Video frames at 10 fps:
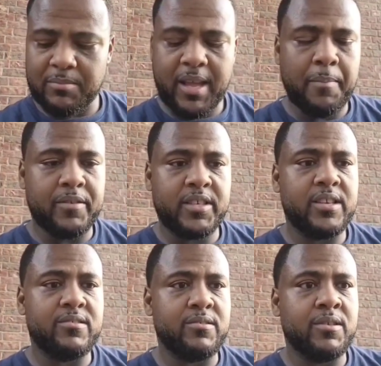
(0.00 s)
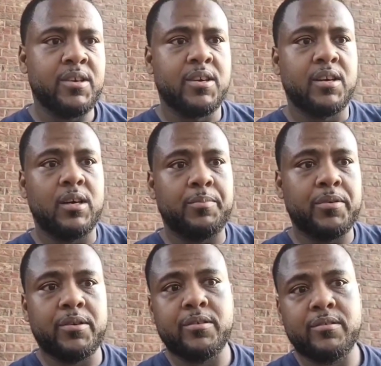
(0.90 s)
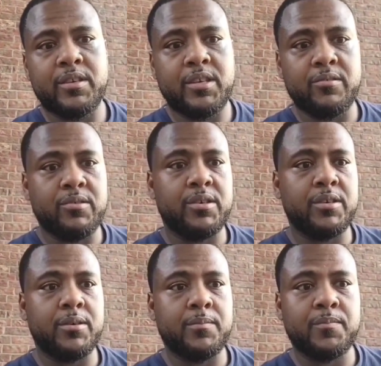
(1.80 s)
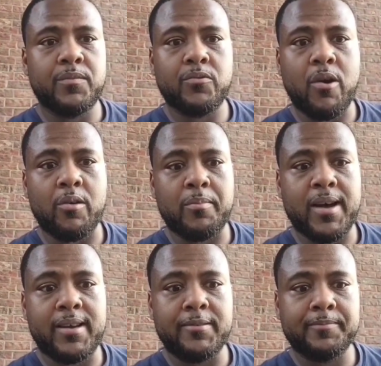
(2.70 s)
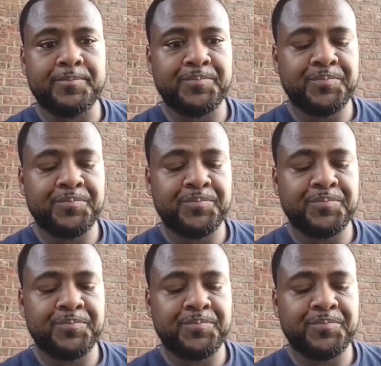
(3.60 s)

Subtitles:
some type of sensor up here near the throttle body.